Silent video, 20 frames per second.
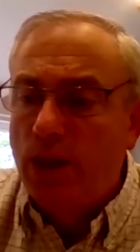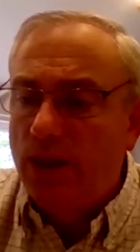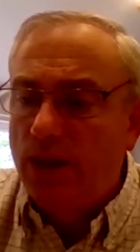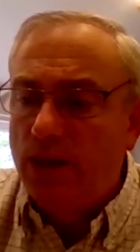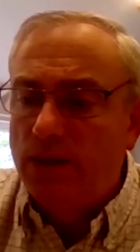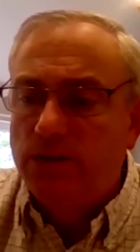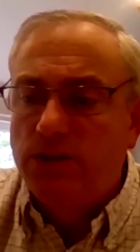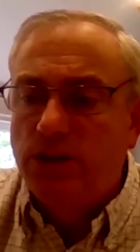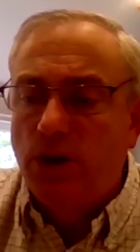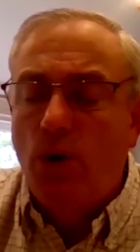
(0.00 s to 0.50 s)

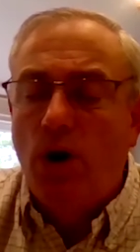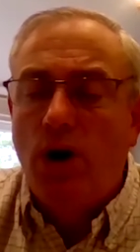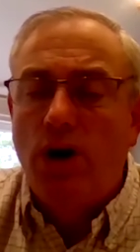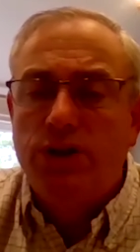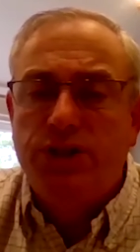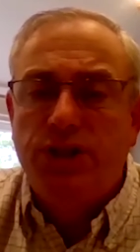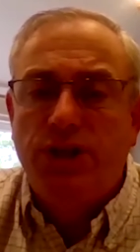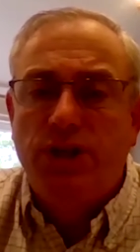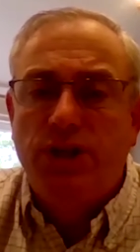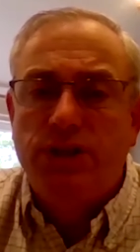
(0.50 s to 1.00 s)
And so
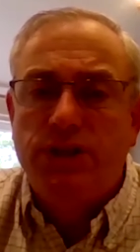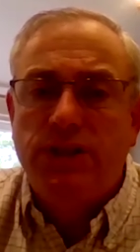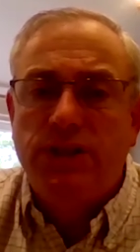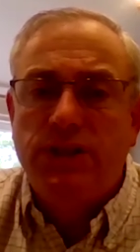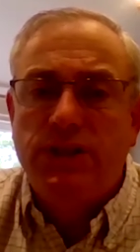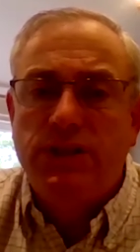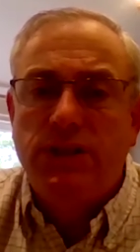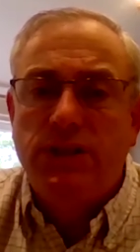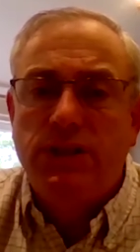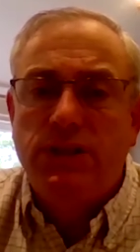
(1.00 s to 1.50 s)
our task
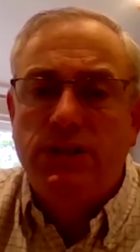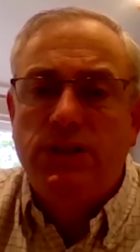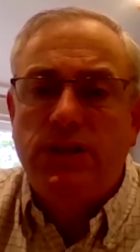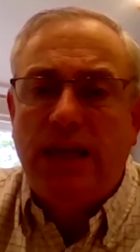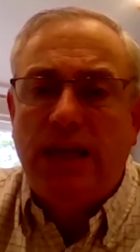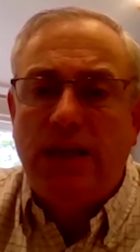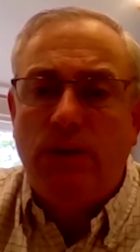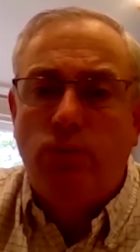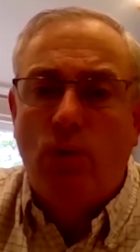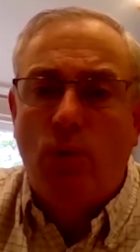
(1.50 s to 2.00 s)
is to
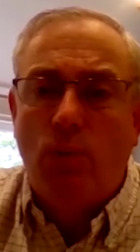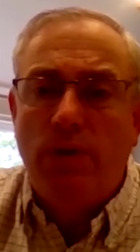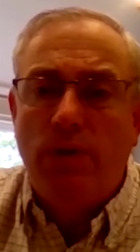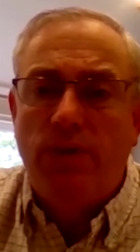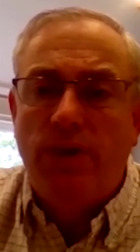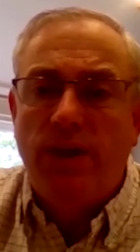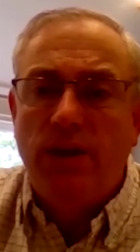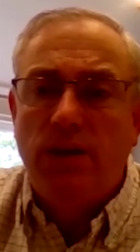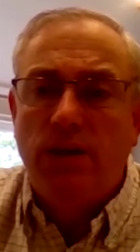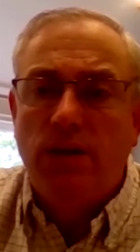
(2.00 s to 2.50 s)
take what we
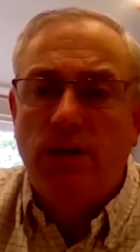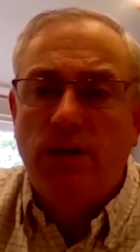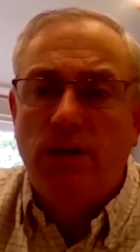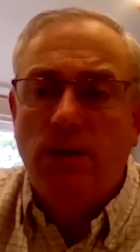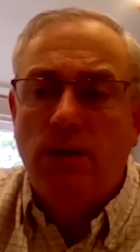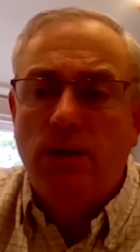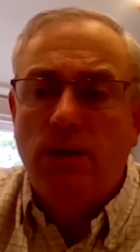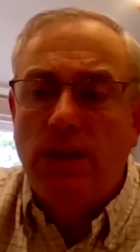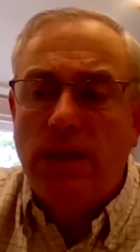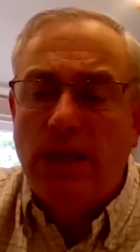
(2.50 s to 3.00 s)
think
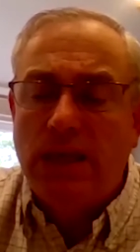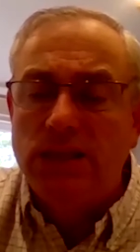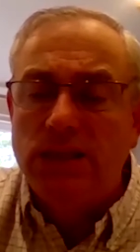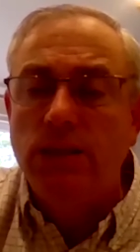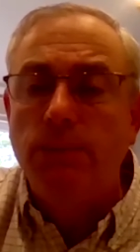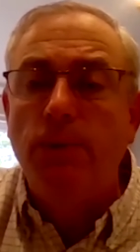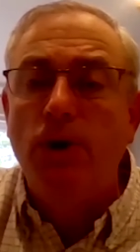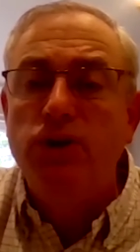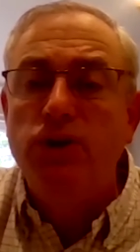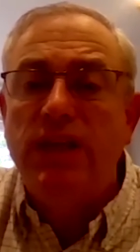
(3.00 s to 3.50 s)
there's
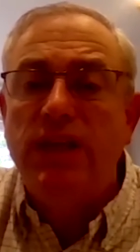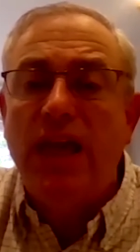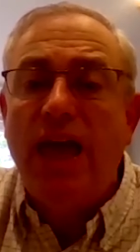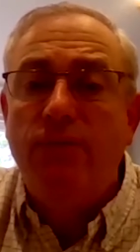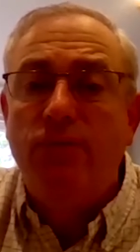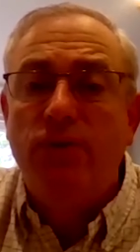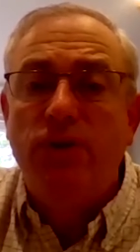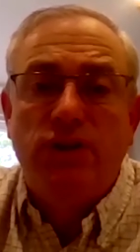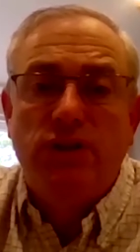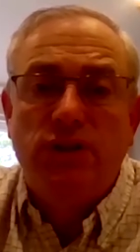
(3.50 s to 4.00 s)
the most
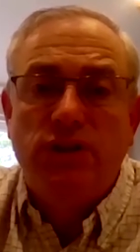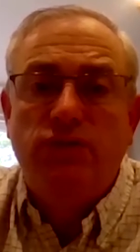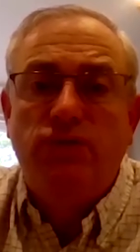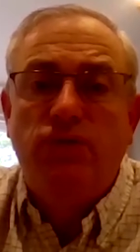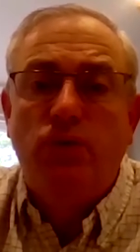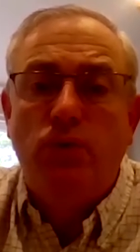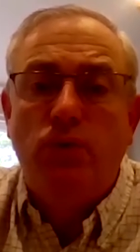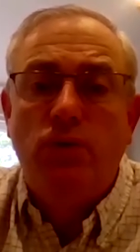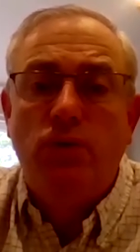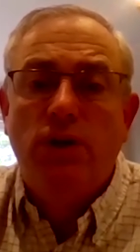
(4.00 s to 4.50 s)
evidence
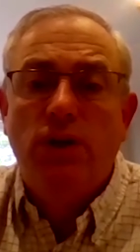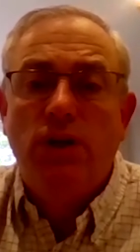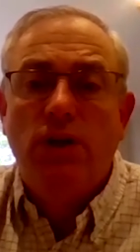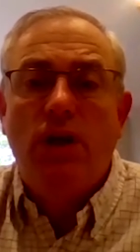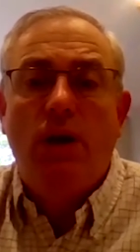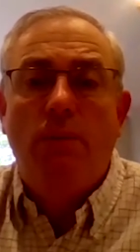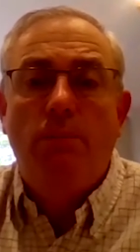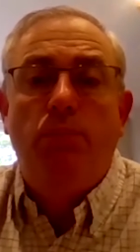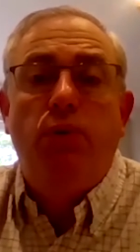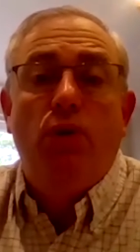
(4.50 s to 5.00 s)
for
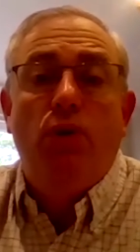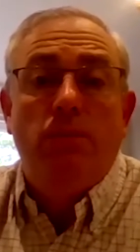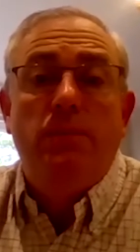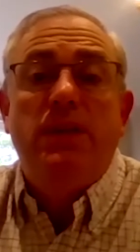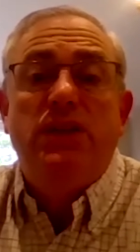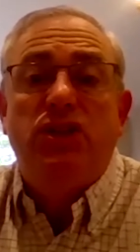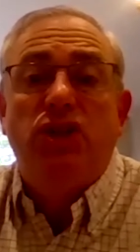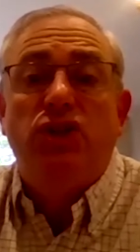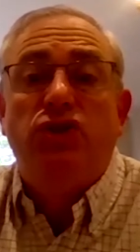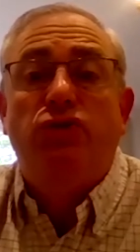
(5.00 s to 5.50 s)
and put them
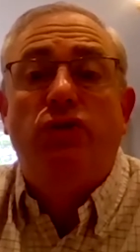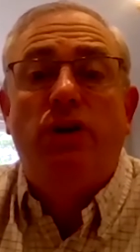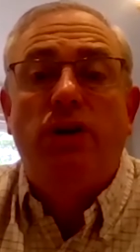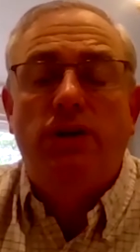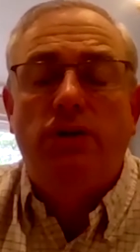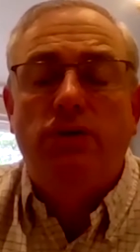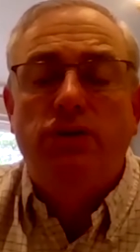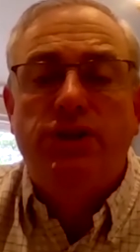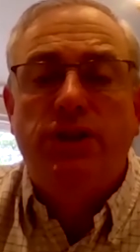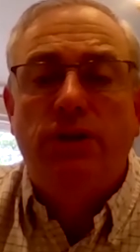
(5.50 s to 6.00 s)
into
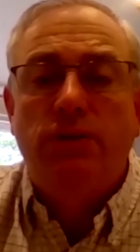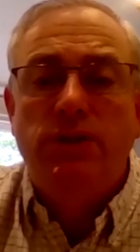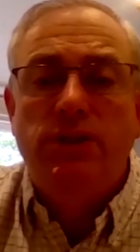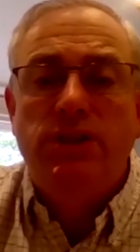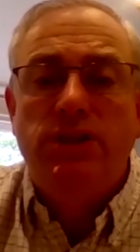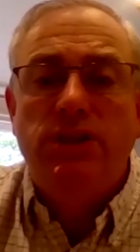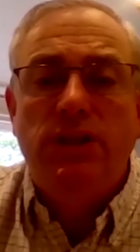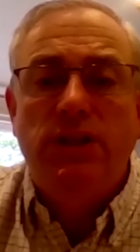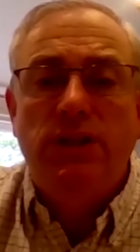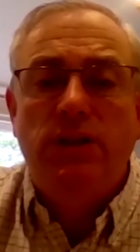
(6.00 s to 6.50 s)
trial, so
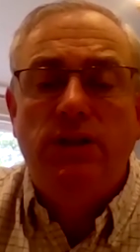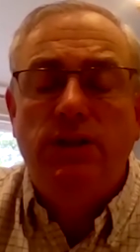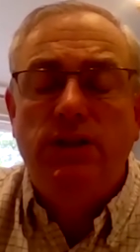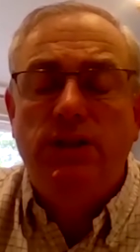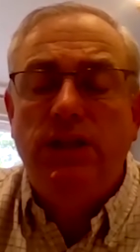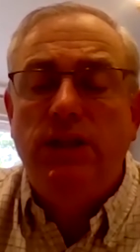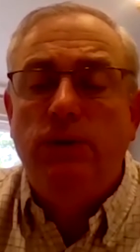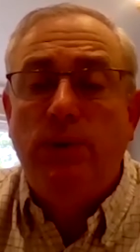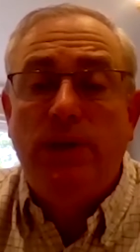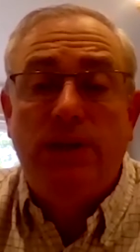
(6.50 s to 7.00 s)

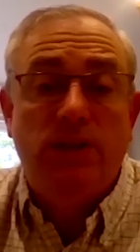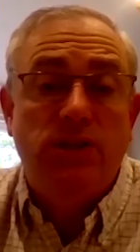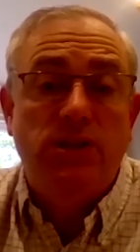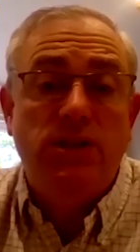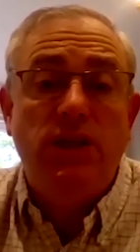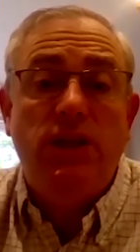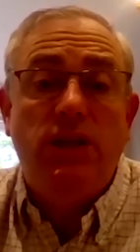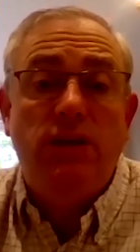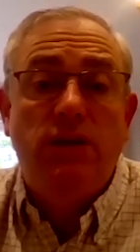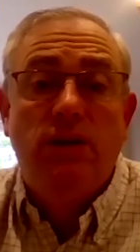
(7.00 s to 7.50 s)
indeed we can
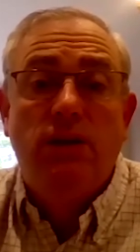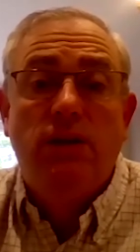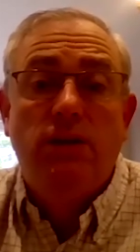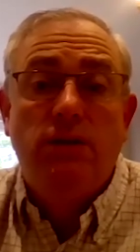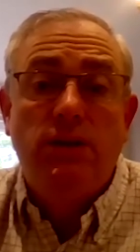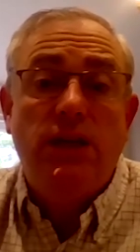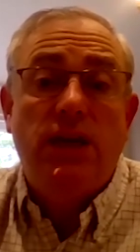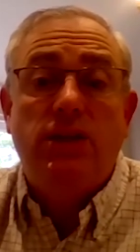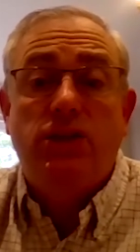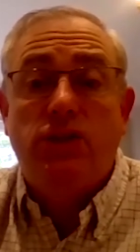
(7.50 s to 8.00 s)
see
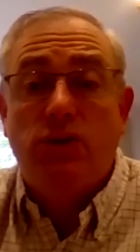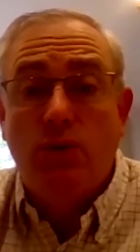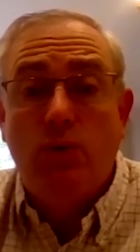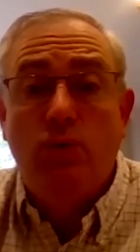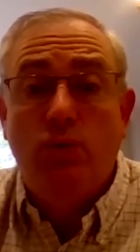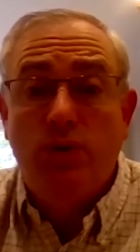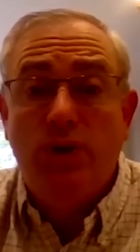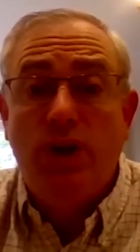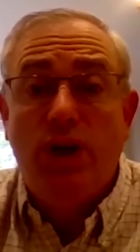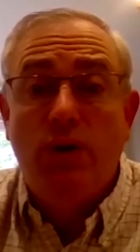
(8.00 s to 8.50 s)
yes
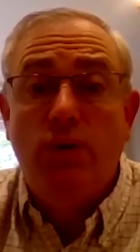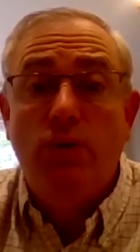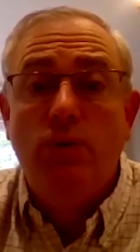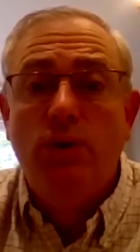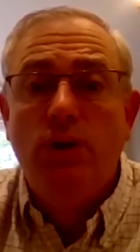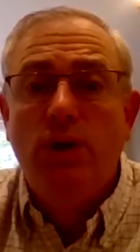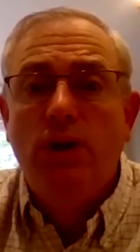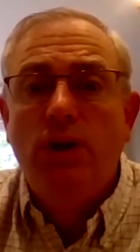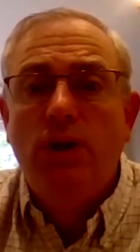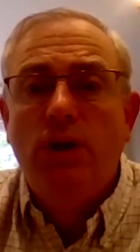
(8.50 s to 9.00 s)
or no
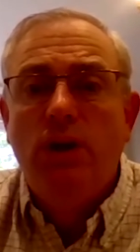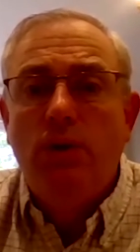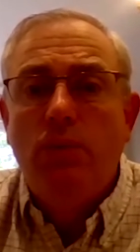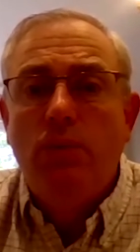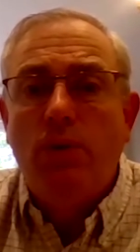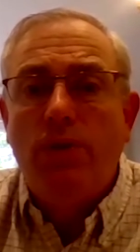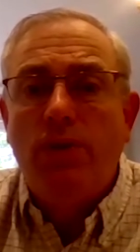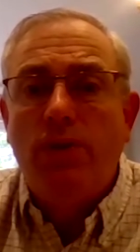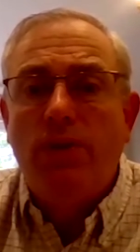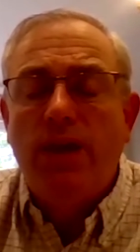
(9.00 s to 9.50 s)

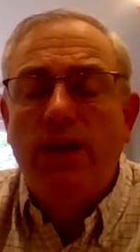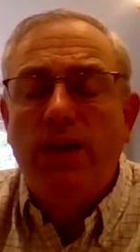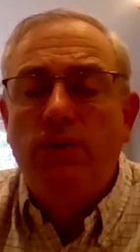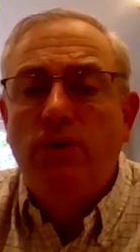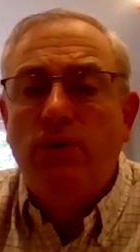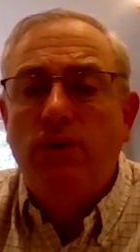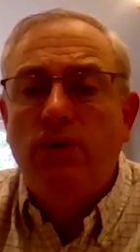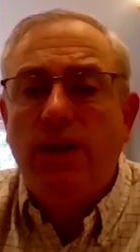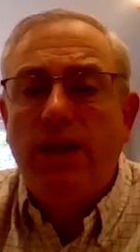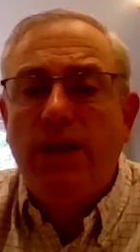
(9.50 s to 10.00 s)
whether
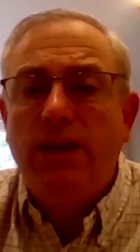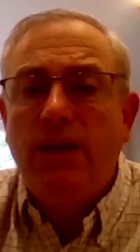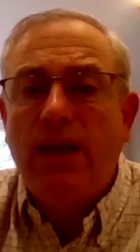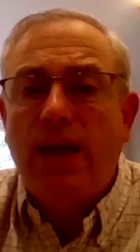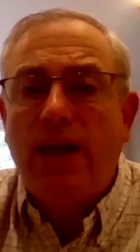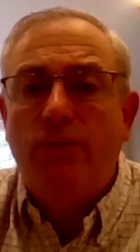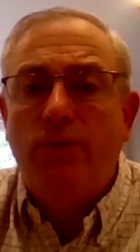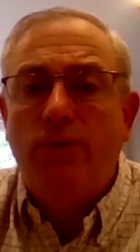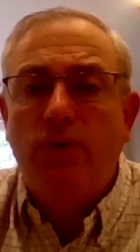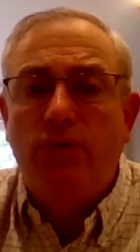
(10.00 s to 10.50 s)
they
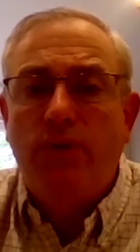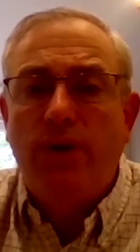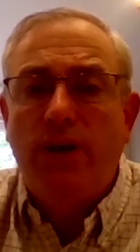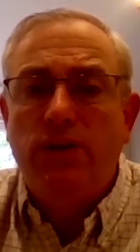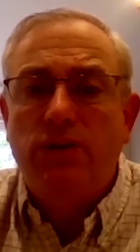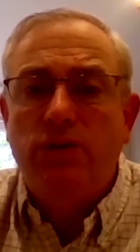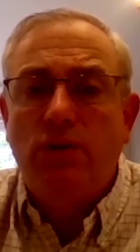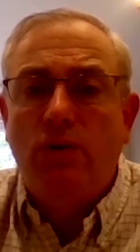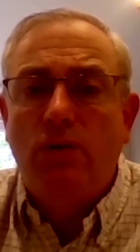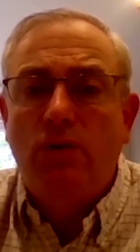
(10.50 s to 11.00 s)
have an
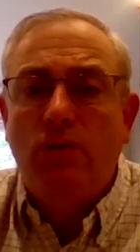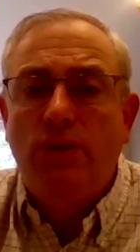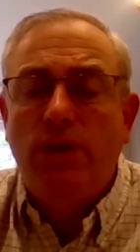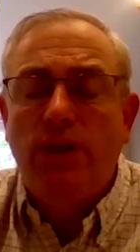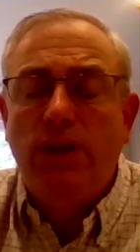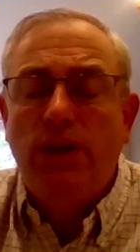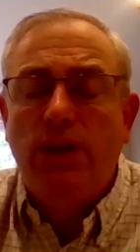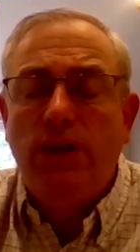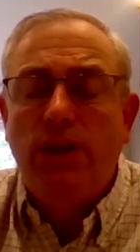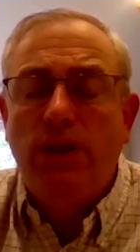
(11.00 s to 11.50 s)
effect on
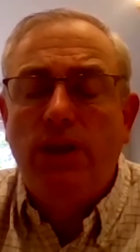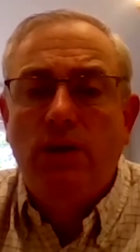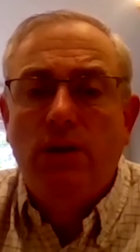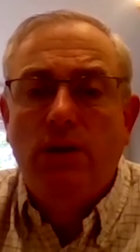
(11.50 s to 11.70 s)
the